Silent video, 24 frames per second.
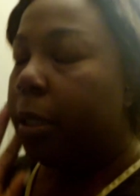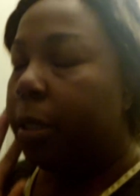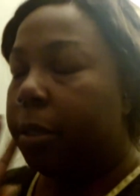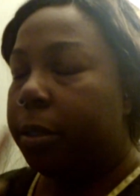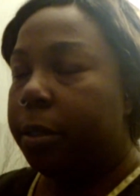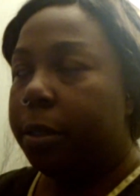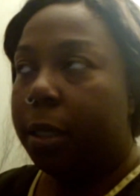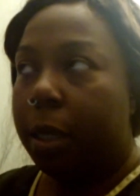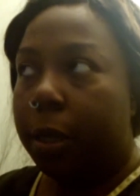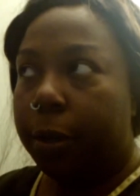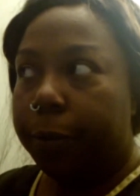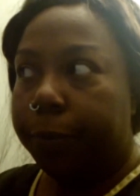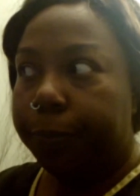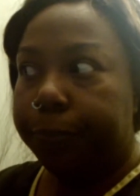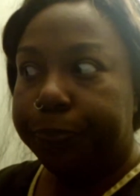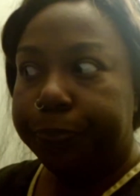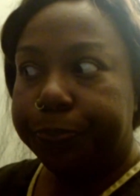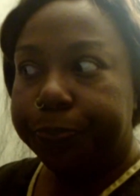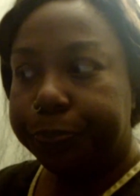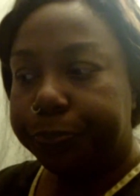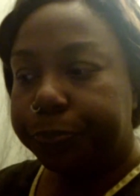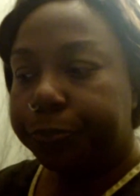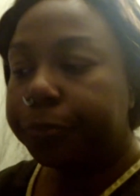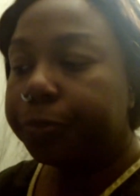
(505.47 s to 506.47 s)
So
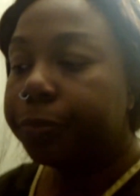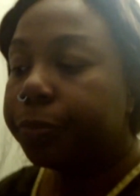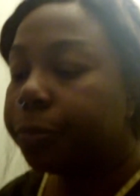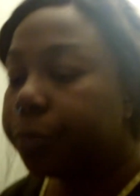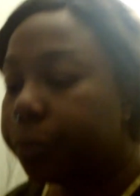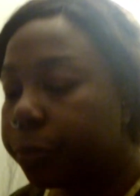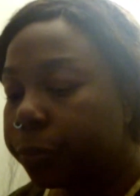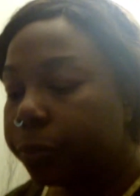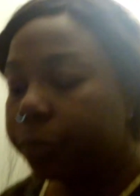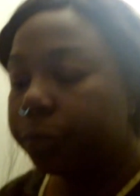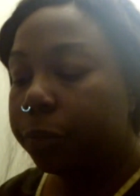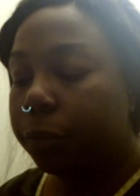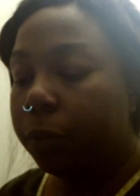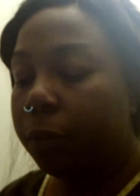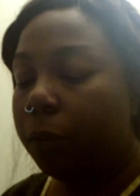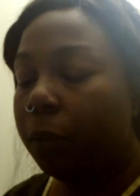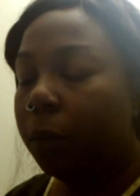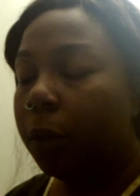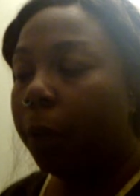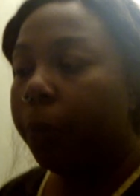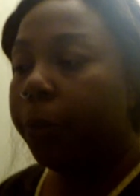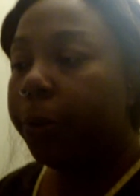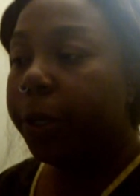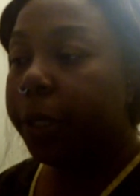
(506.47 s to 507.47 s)

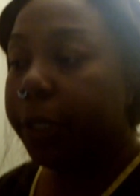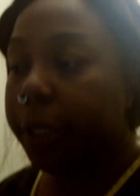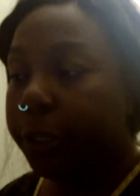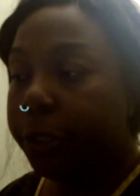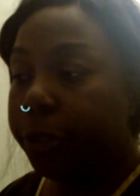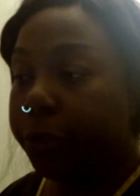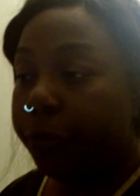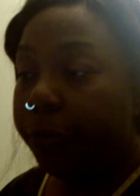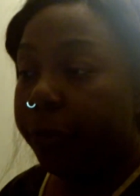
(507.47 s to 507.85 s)
we're going to do